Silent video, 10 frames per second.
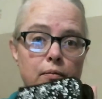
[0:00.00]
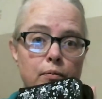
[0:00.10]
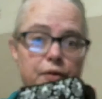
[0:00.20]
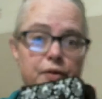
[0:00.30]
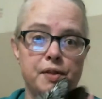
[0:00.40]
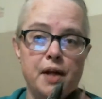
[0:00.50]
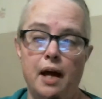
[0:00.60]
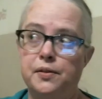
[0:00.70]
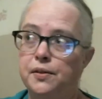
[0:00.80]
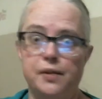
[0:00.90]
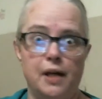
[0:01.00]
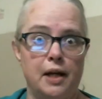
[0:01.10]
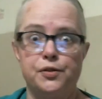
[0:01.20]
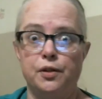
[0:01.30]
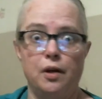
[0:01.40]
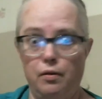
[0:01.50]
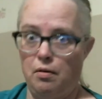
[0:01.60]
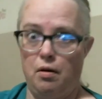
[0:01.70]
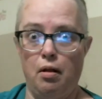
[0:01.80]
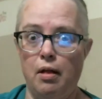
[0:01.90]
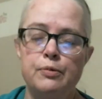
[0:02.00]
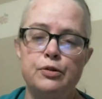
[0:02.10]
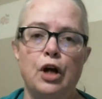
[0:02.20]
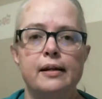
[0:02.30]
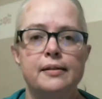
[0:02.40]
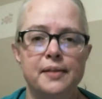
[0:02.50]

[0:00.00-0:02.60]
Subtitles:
with the sizes. That's all I was trying to say.